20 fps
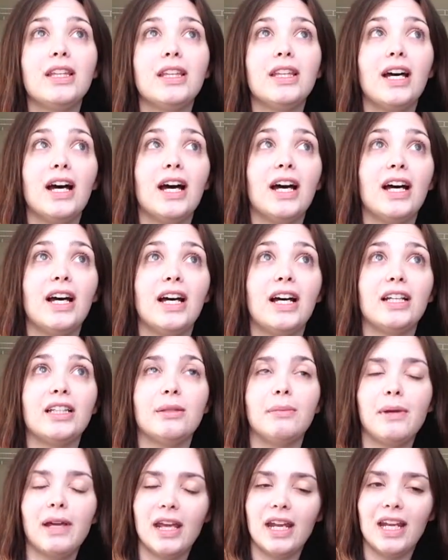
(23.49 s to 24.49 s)
at
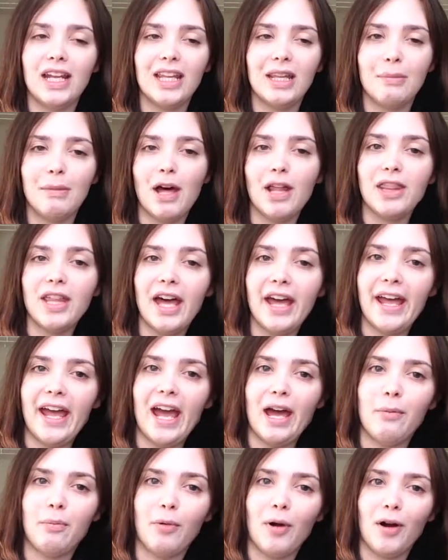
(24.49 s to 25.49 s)
the beginning of the month, I
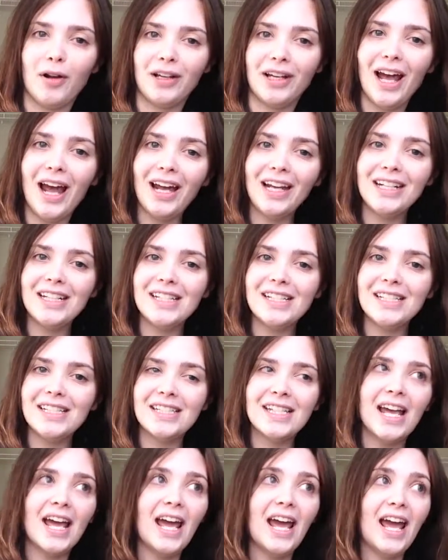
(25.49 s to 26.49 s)
had
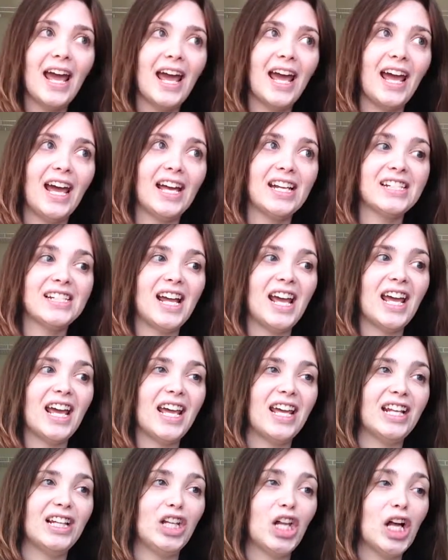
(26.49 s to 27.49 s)
bronchitis and
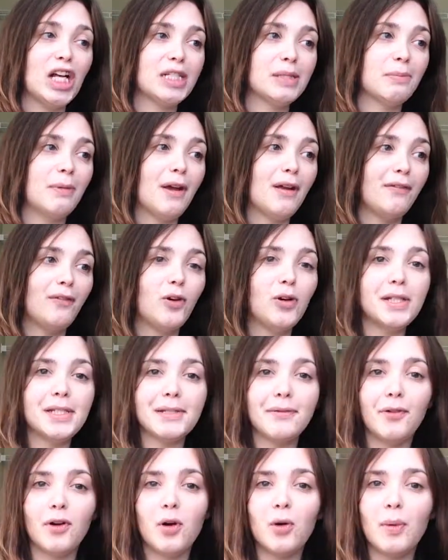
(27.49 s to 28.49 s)
I lost my
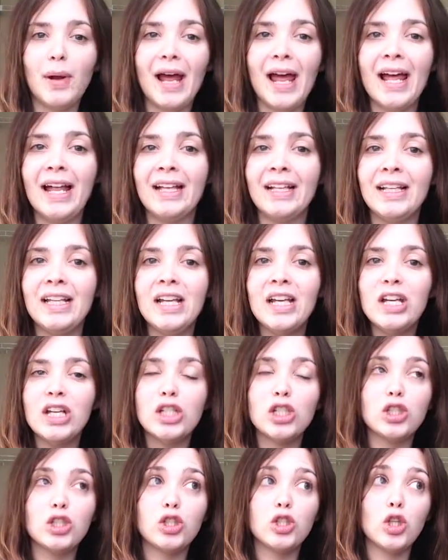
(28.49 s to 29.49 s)
voice for a while.
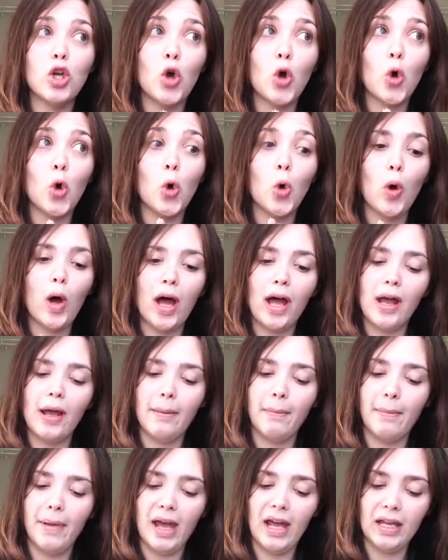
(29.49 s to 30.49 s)
So
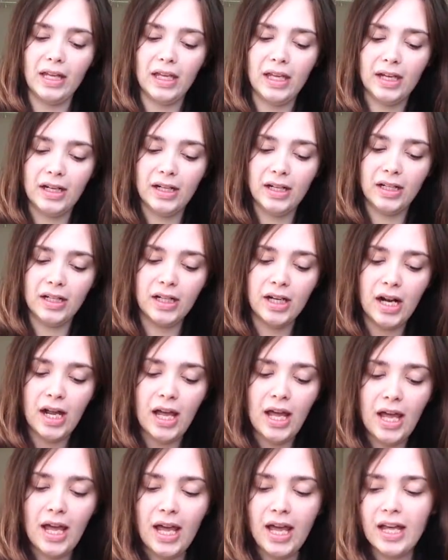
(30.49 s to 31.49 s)
I'm back here.
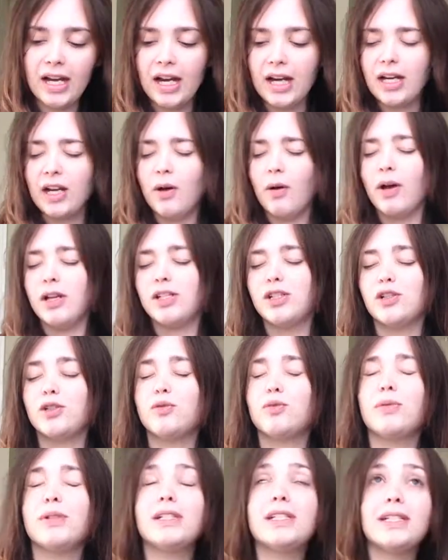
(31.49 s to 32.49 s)
And I know I
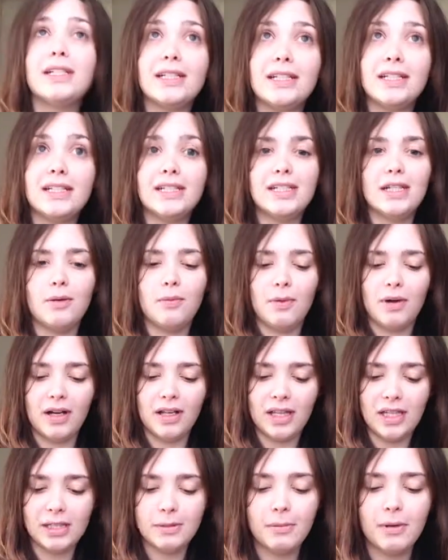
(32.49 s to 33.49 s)
just recently did one of
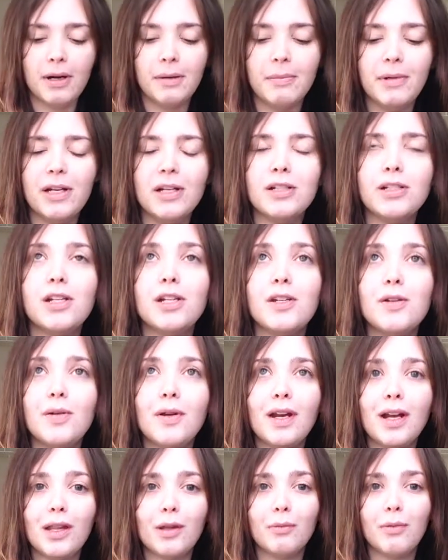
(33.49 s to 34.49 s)
these, but I'm here to do
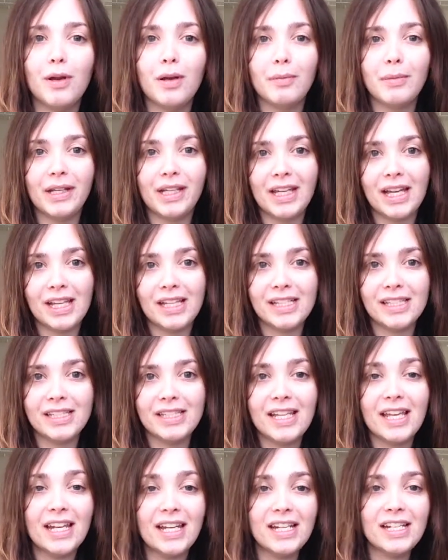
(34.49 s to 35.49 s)
another one because
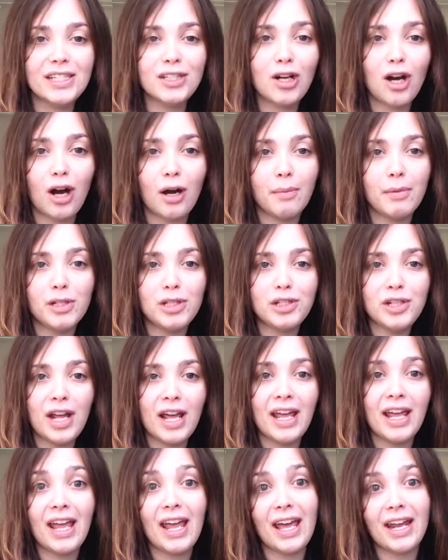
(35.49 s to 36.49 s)
it is garbage
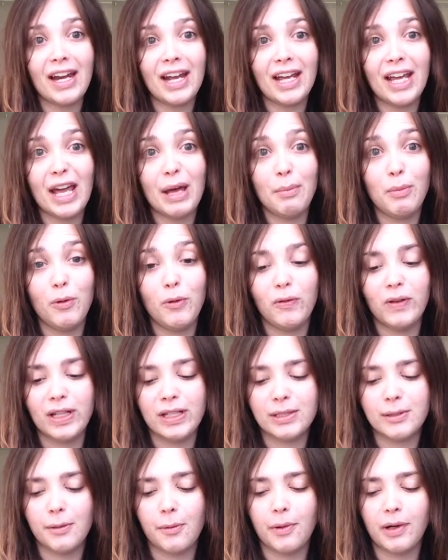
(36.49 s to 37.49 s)
day and I am moving,
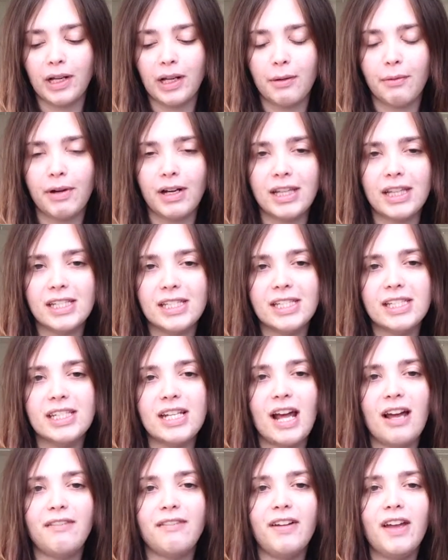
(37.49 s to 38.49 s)
so I want to get rid of this
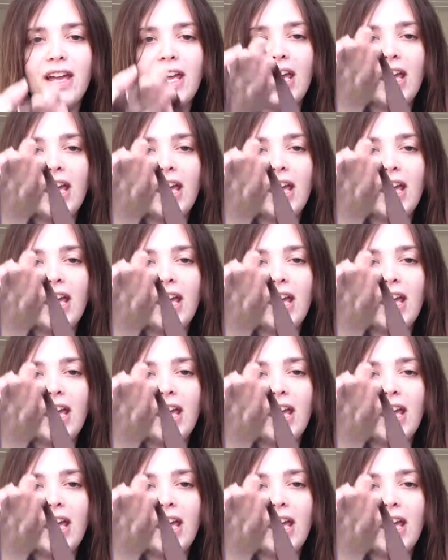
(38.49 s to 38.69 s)
stuff.